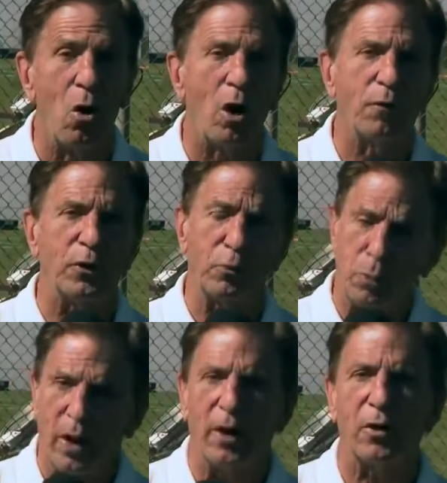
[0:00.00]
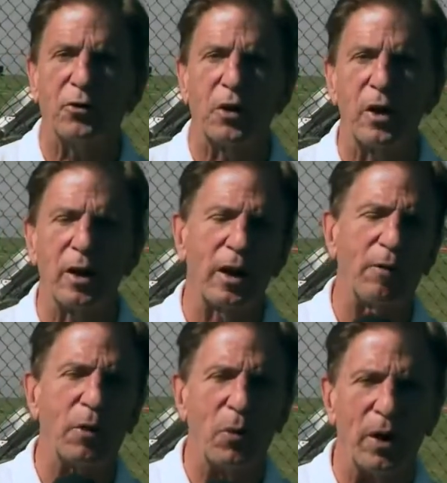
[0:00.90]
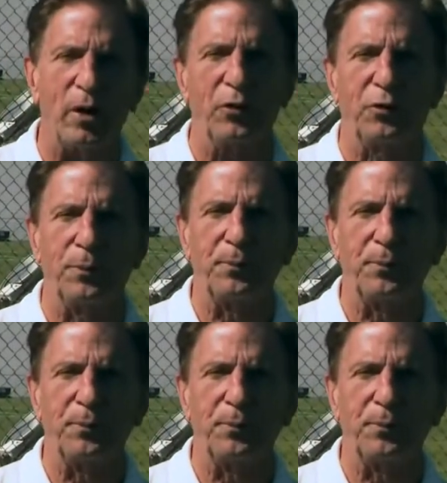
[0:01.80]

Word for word: all of his players and everyone else.